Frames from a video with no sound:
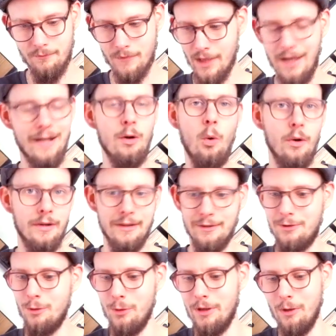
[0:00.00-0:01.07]

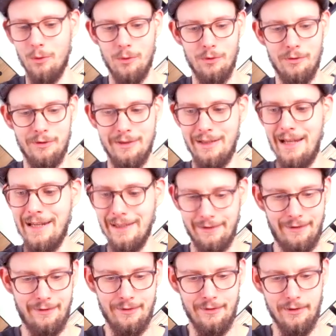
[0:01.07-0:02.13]
according to your
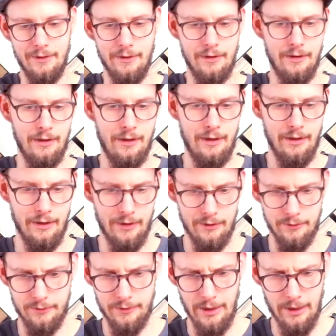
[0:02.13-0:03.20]
needs.
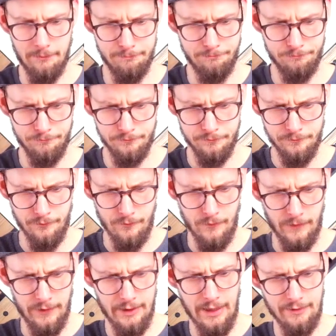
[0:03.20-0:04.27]
And yeah,
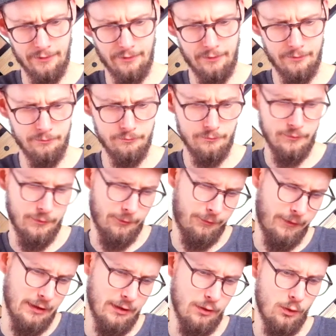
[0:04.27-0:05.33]
that's, I
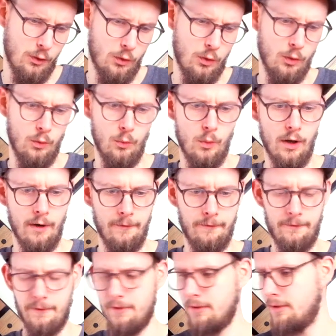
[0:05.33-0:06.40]
think, all with
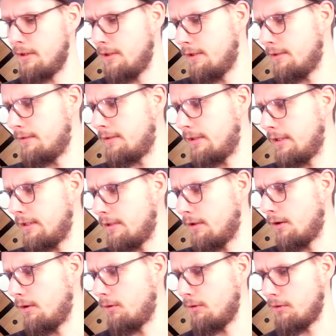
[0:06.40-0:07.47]
the
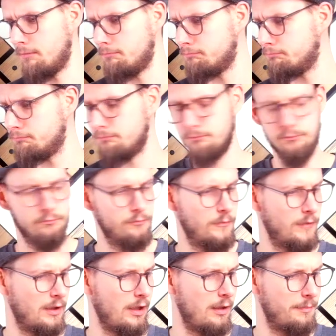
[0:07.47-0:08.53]
whole
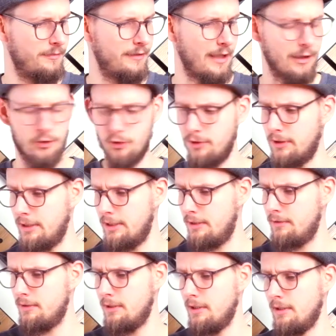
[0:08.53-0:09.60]
top section
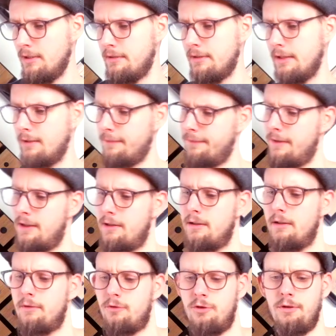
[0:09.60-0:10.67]
here. Another thing,
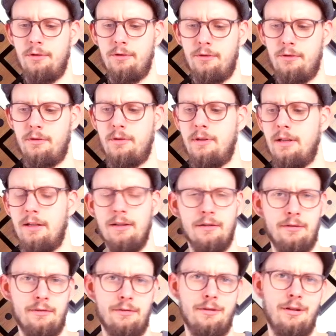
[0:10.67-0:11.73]
I'll just get
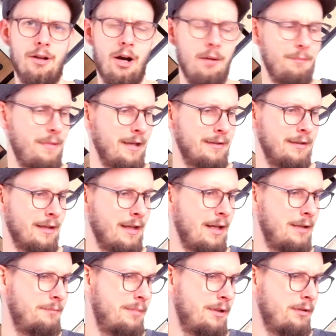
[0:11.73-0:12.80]
it compact
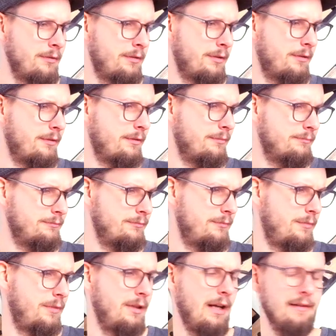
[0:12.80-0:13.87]
again because it's
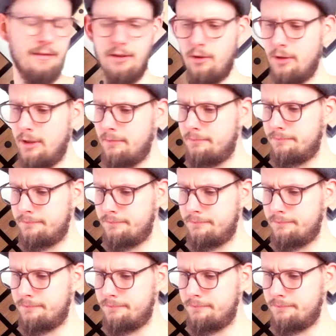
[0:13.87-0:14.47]
nice looking